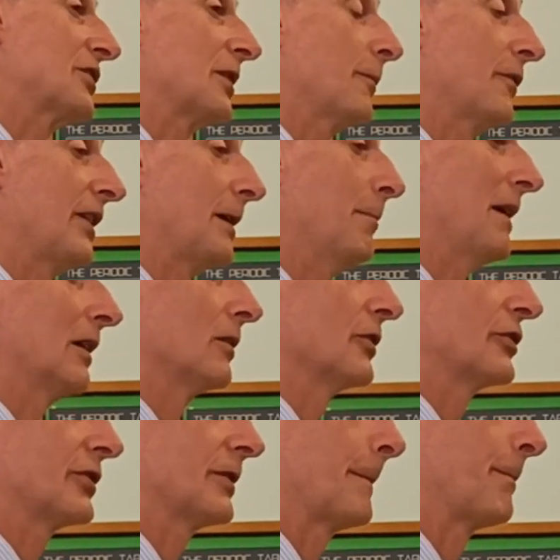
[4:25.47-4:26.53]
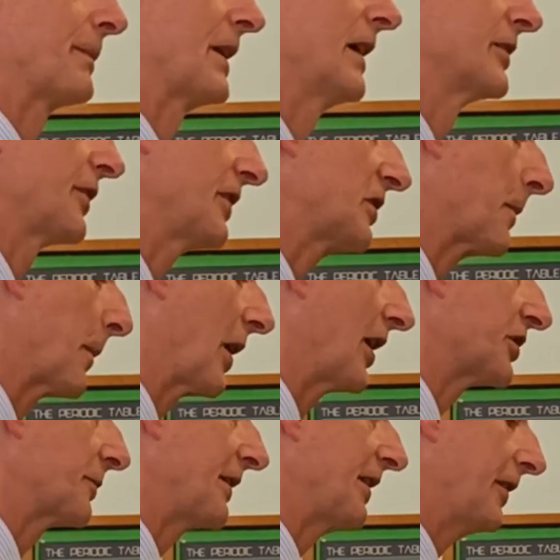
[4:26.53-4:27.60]
something melts. So this
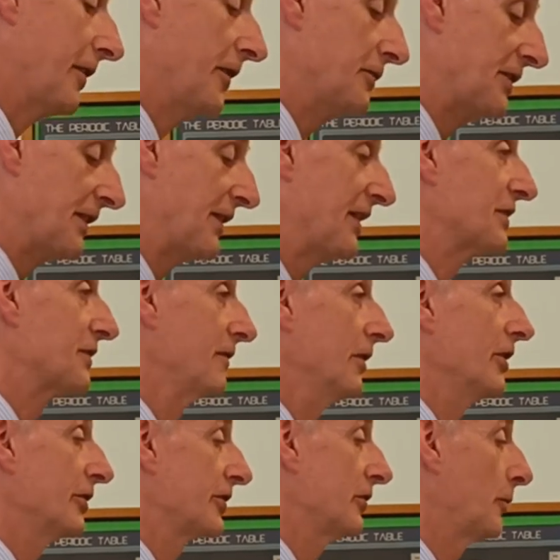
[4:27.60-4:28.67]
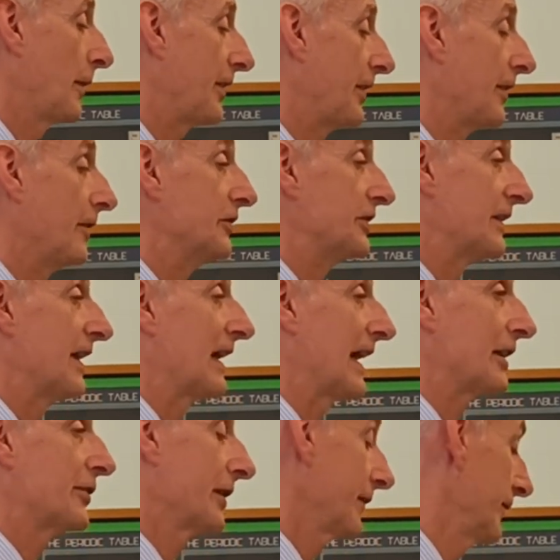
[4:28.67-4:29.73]
applies whether you're using this version or whether you're using the
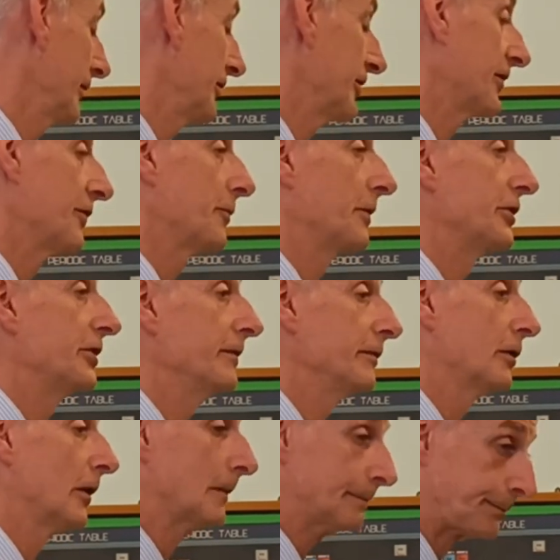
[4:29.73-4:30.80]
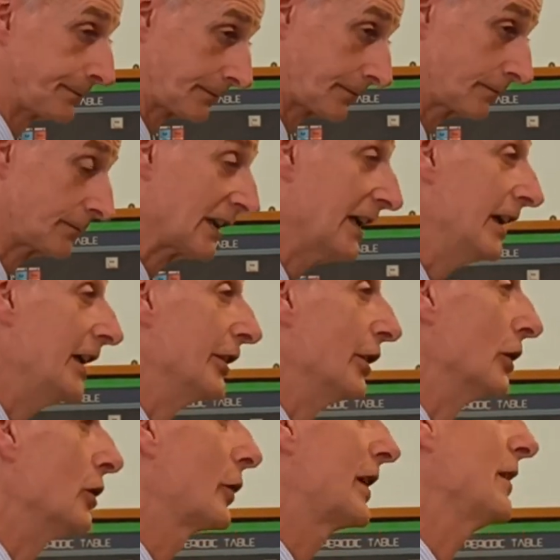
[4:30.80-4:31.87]
electric versions which you've got.
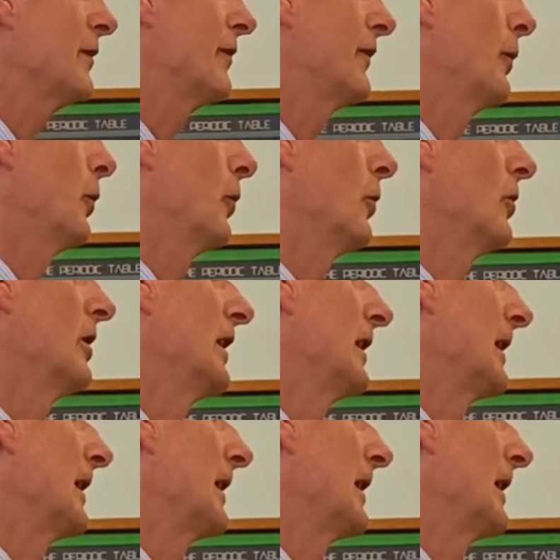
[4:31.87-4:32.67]
You're looking for